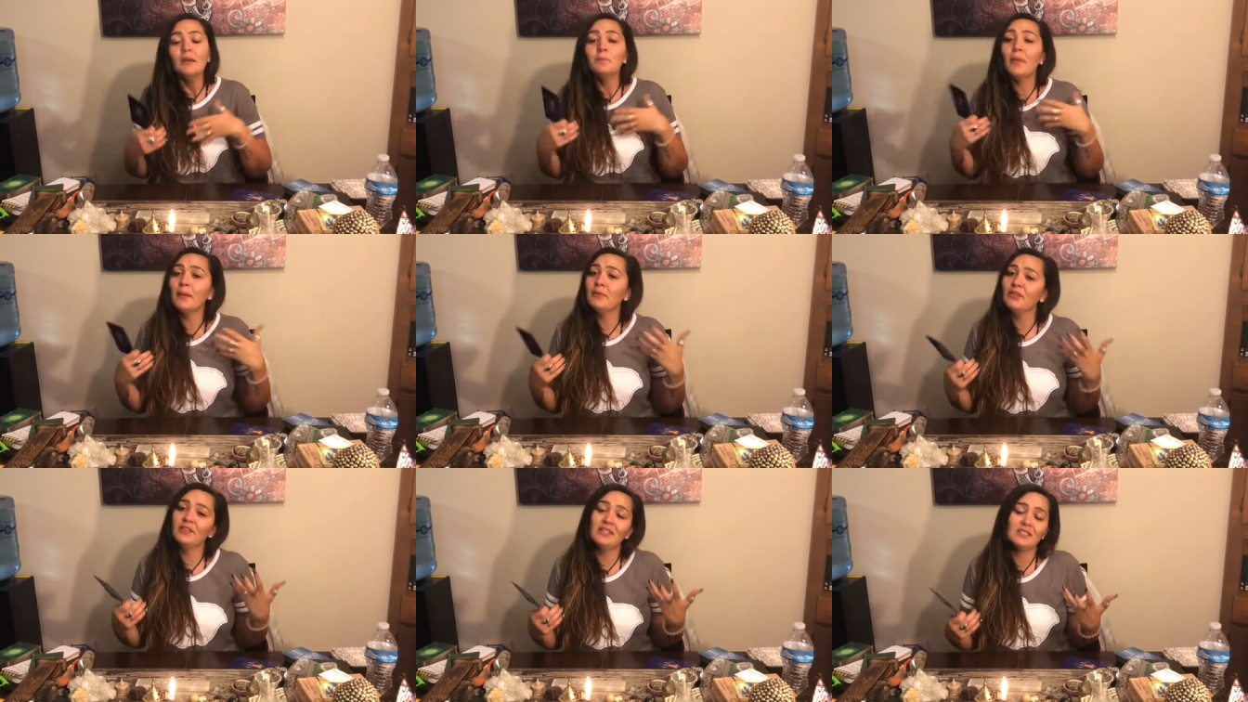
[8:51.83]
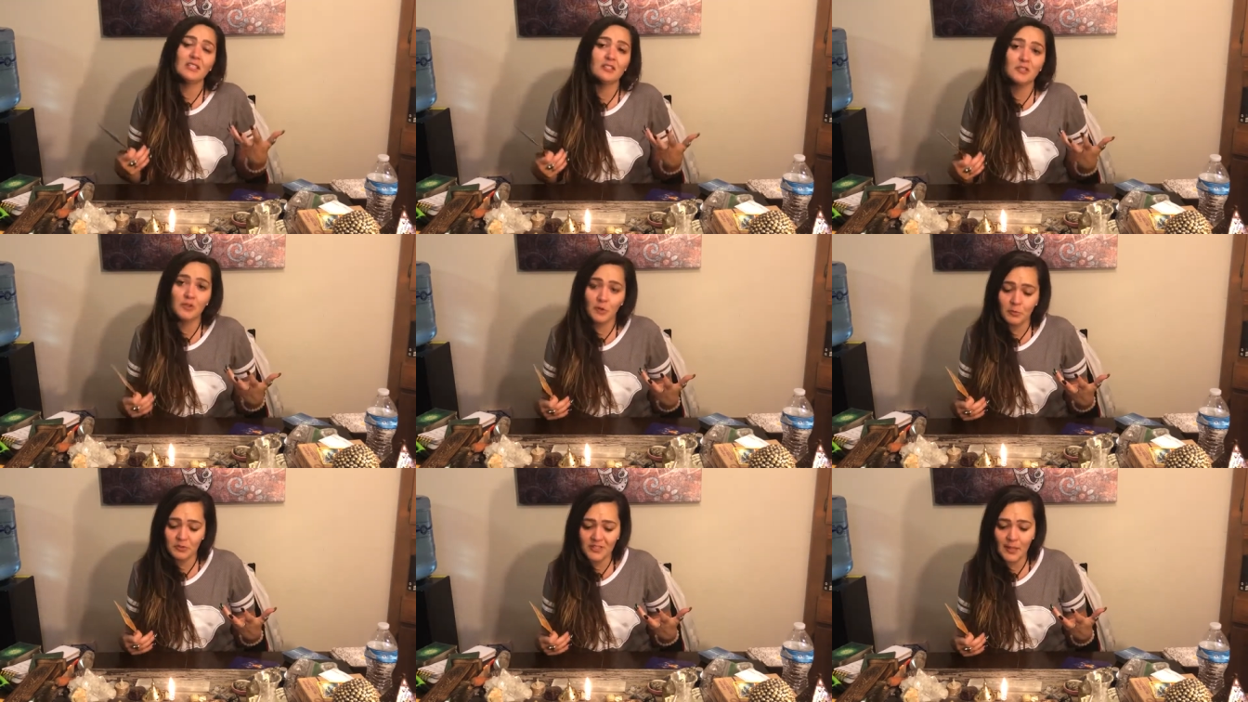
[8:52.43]
Maybe this is
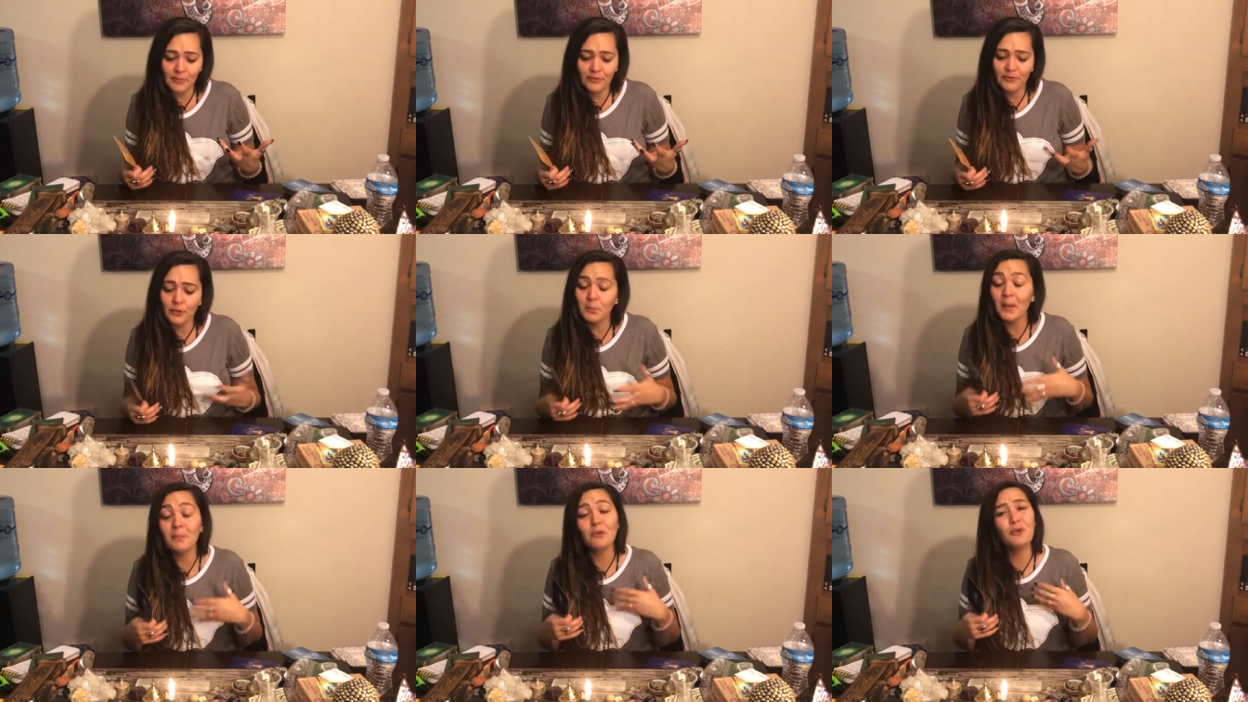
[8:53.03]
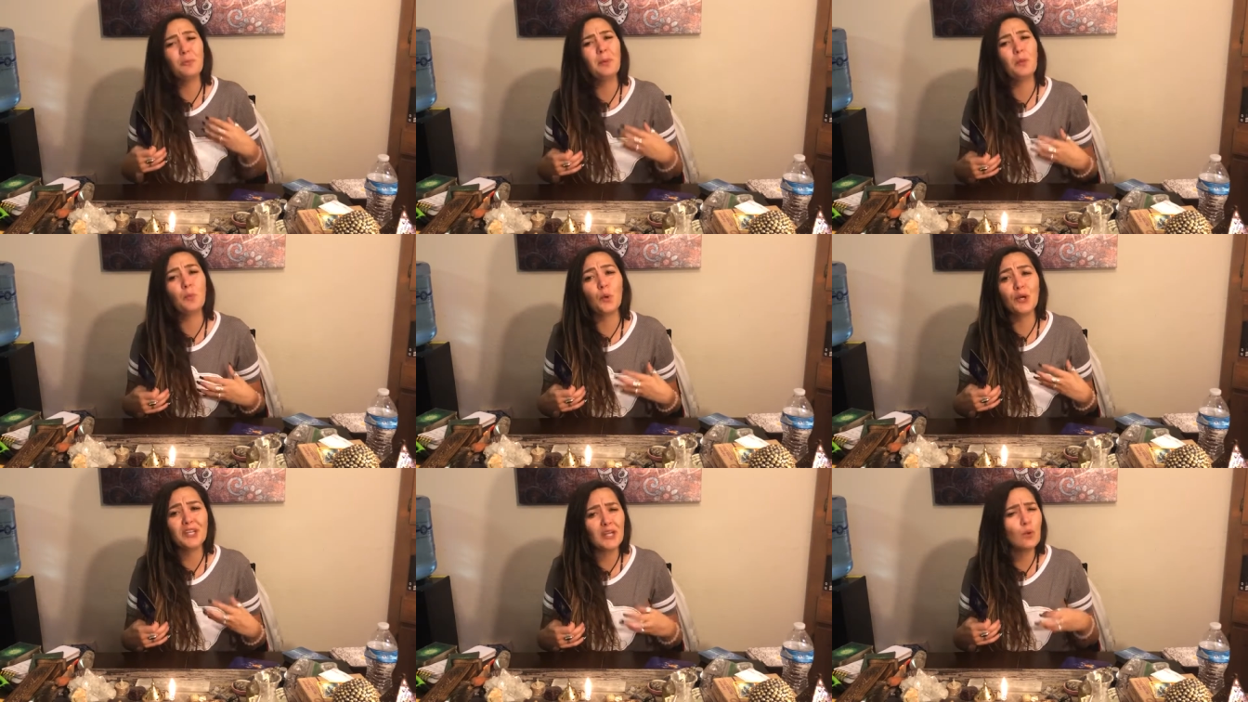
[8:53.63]
for some of you, maybe you've been
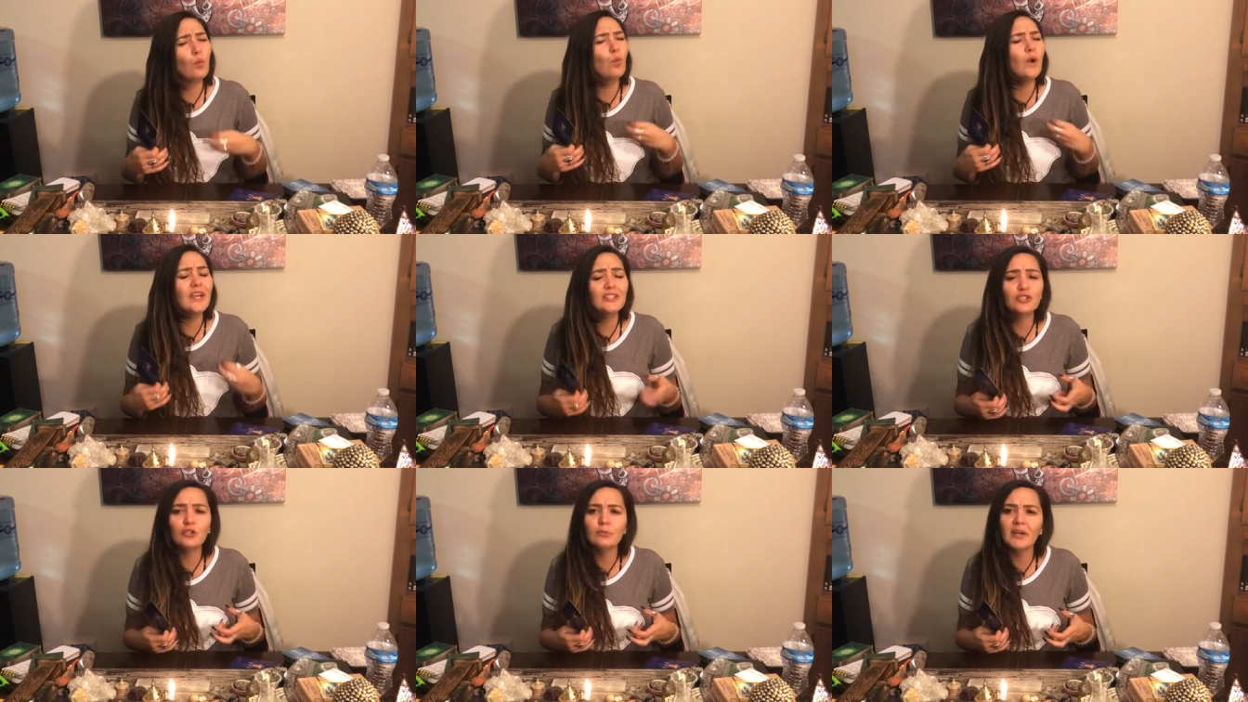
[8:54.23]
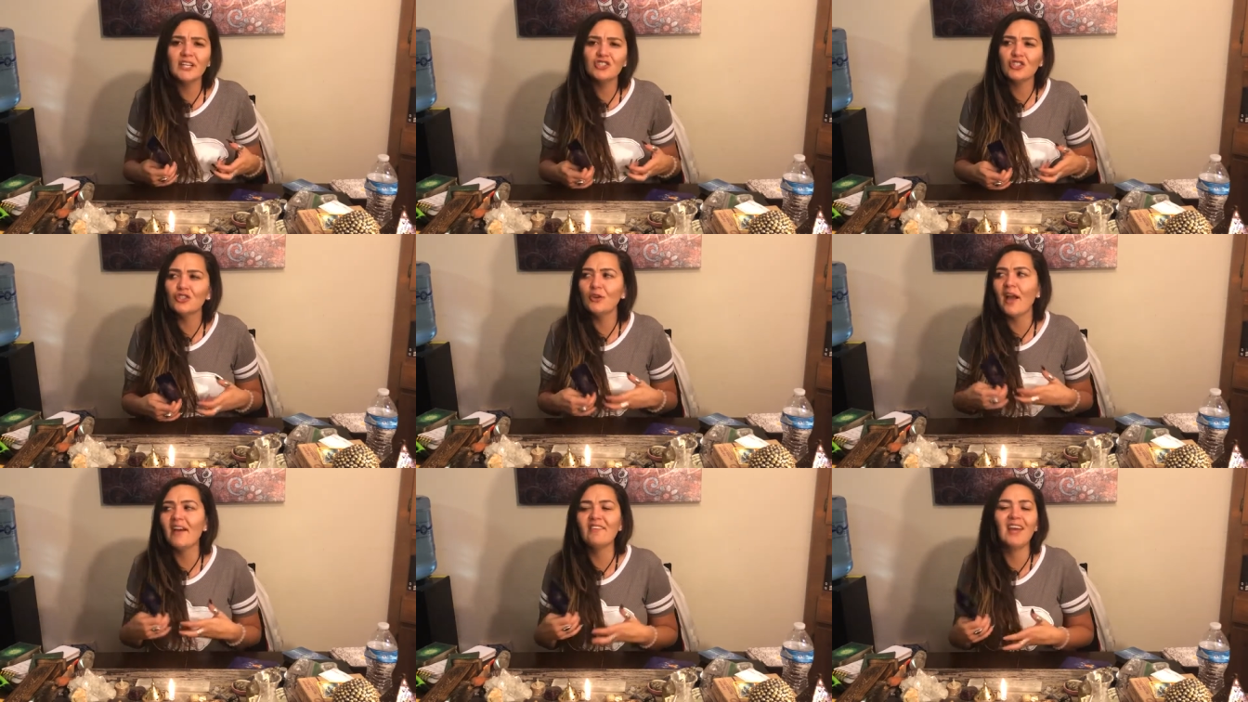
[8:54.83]
working way too much and
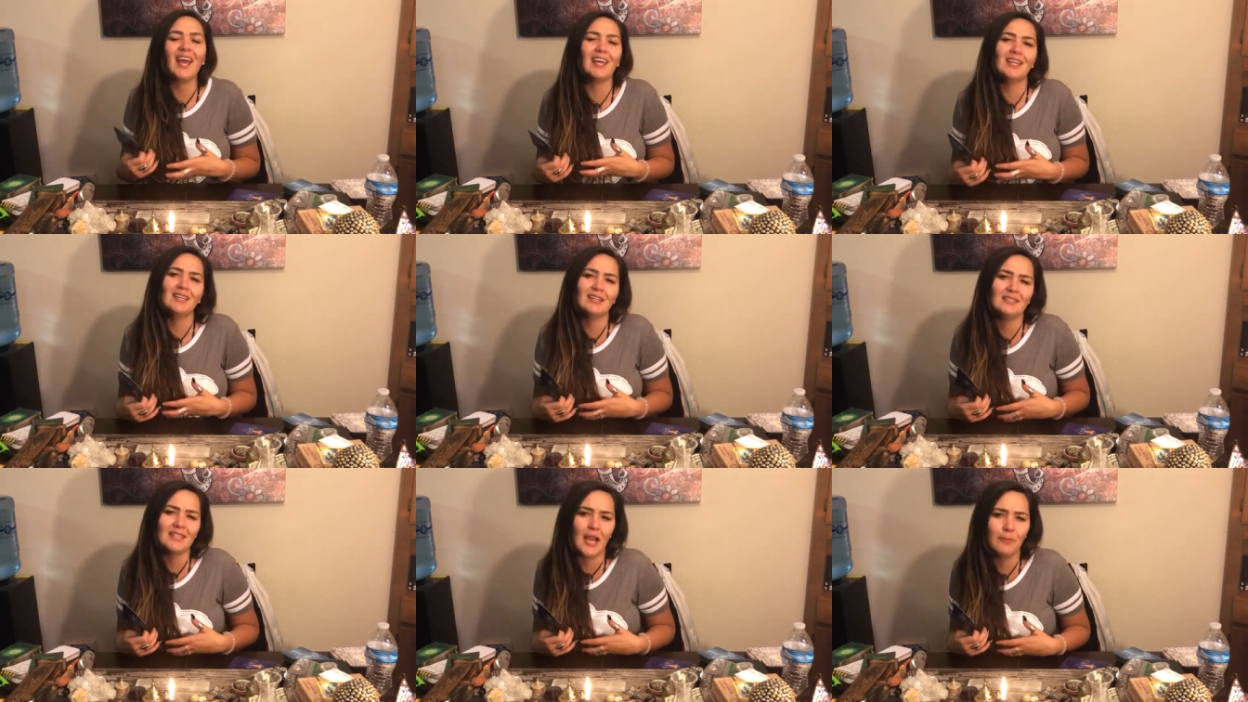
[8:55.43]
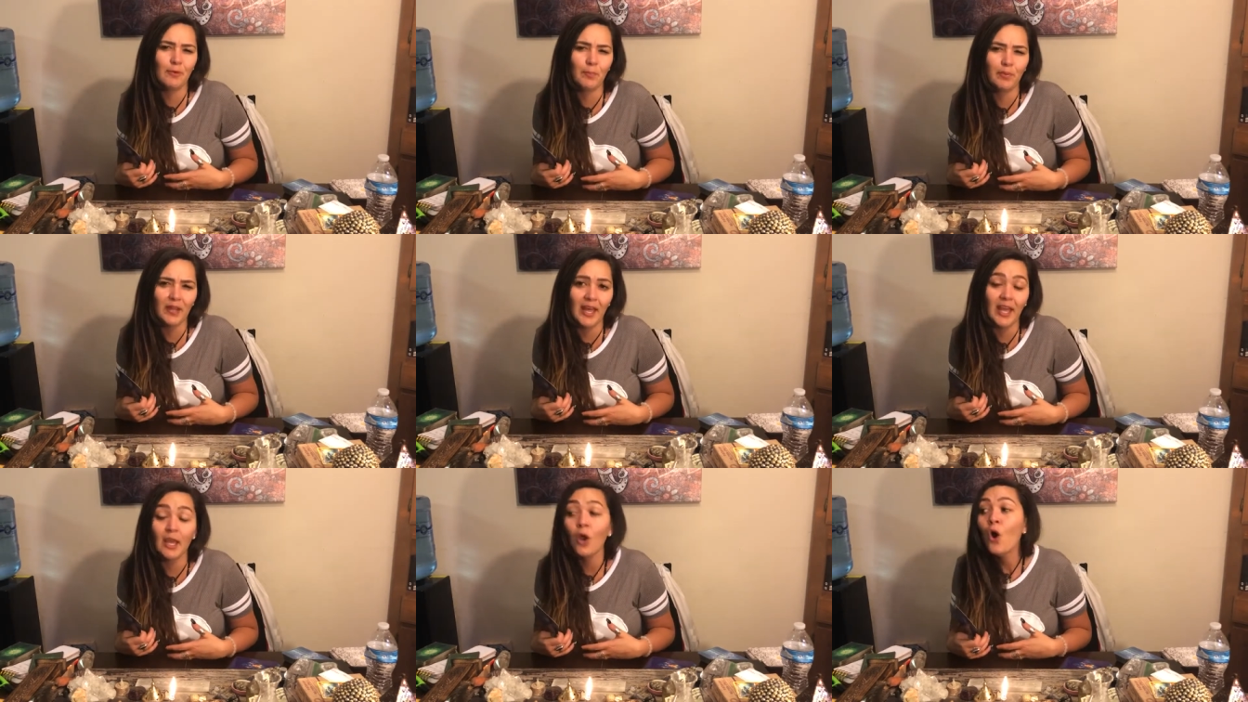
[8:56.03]
you haven't had any time to
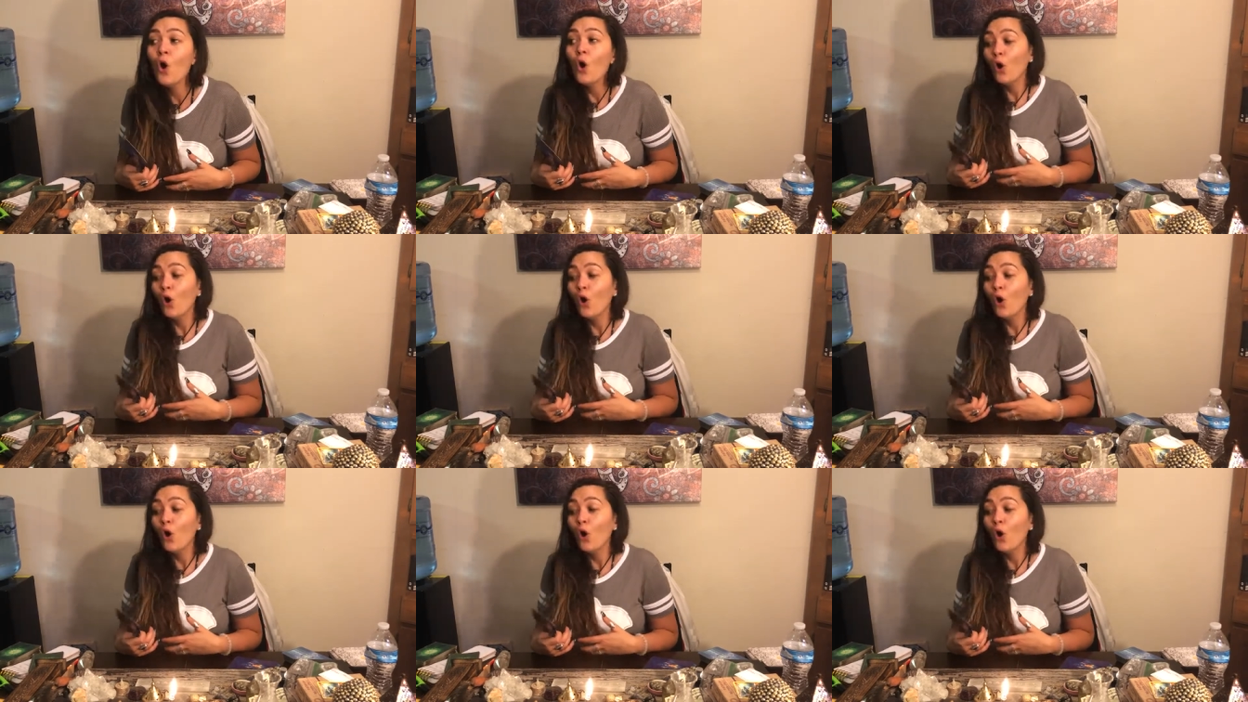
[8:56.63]
play.